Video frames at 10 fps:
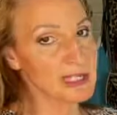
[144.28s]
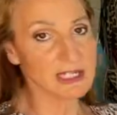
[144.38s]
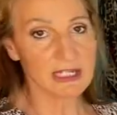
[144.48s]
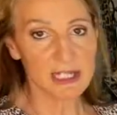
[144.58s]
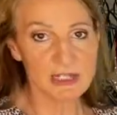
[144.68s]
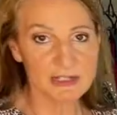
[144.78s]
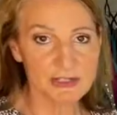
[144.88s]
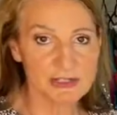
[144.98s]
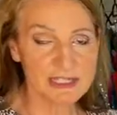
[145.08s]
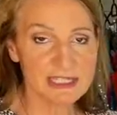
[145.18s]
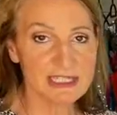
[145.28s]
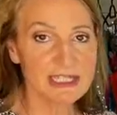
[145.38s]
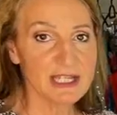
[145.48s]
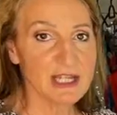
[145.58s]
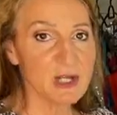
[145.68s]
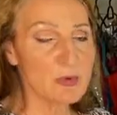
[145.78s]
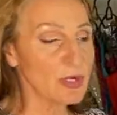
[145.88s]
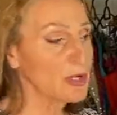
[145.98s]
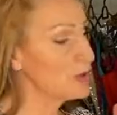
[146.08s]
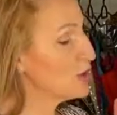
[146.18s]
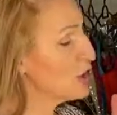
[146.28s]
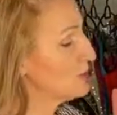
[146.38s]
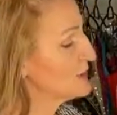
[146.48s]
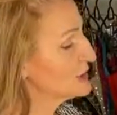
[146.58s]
client to see what her garment